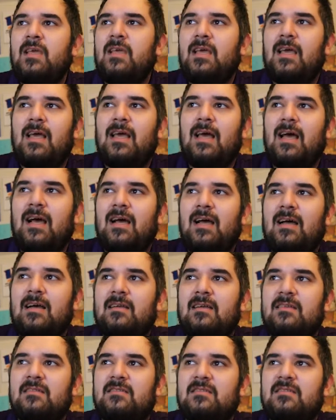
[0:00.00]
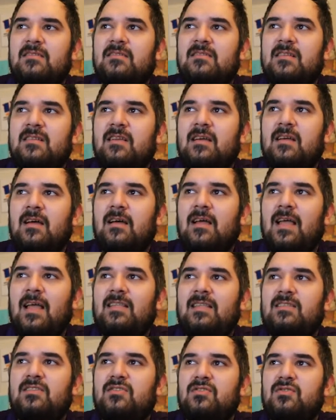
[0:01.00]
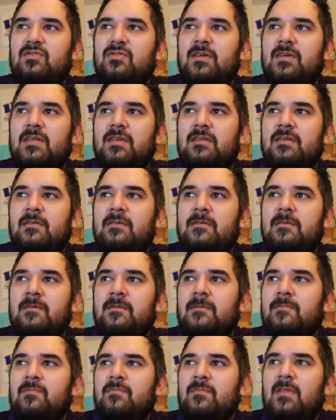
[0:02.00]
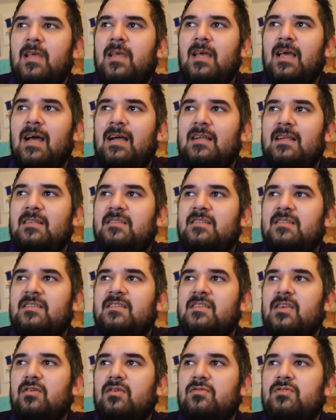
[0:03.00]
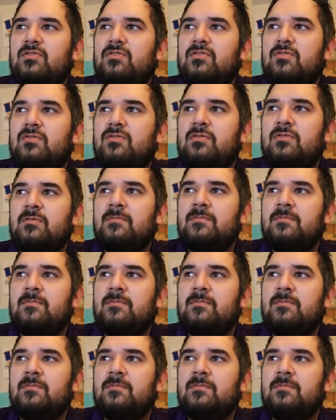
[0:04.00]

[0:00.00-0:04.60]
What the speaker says: it has N2 in it, it has CO2,